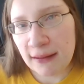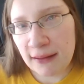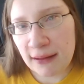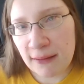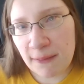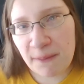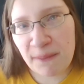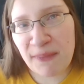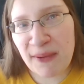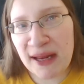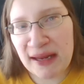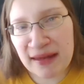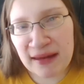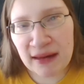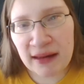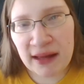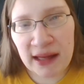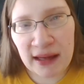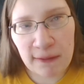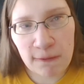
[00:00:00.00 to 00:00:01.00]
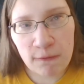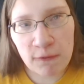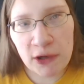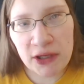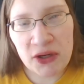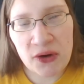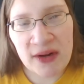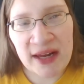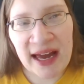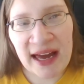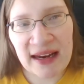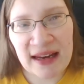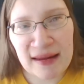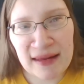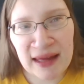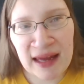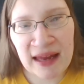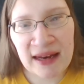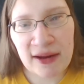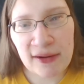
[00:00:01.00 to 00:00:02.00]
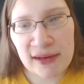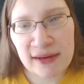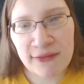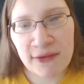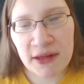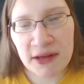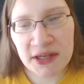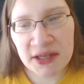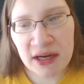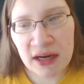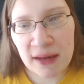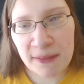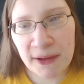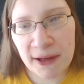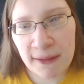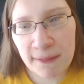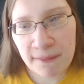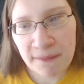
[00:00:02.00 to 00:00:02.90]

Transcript: It, basically, what you get is handouts from the top.